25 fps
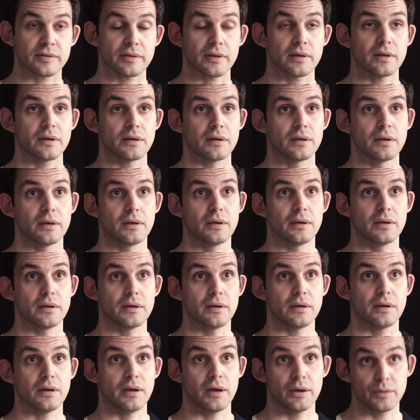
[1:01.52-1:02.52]
that
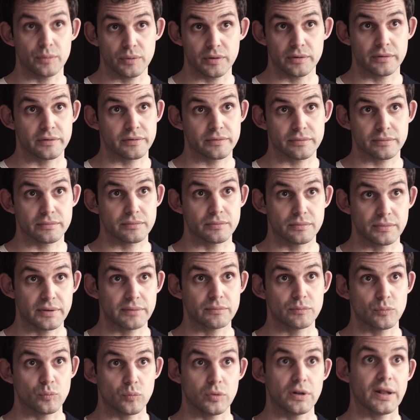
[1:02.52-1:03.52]
I would
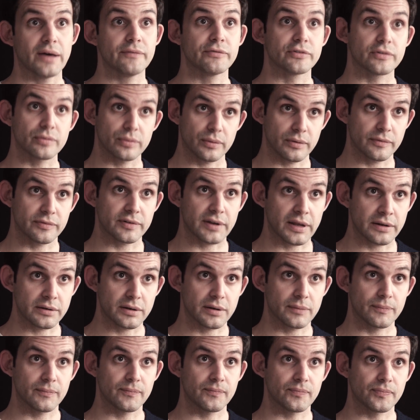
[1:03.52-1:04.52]
love to have done.
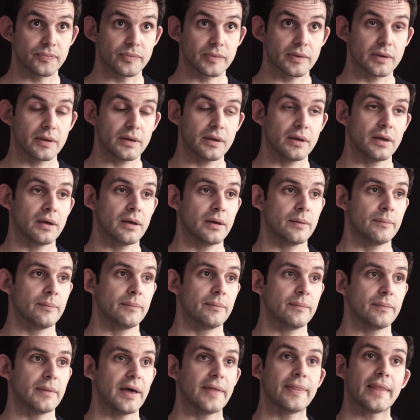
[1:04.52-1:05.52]

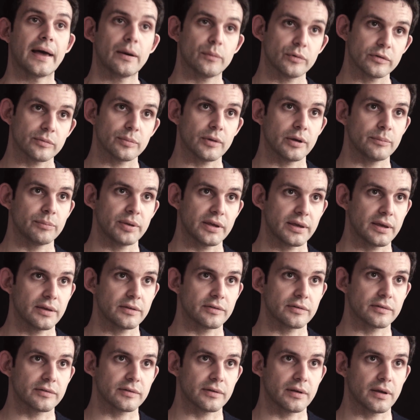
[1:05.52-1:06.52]
And that was my
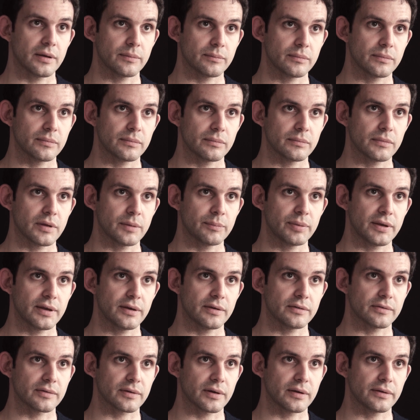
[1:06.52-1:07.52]
biggest
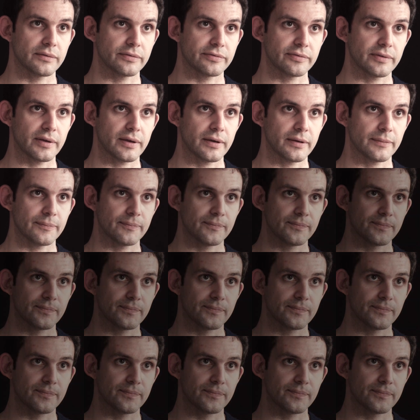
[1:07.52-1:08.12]
kind of fear.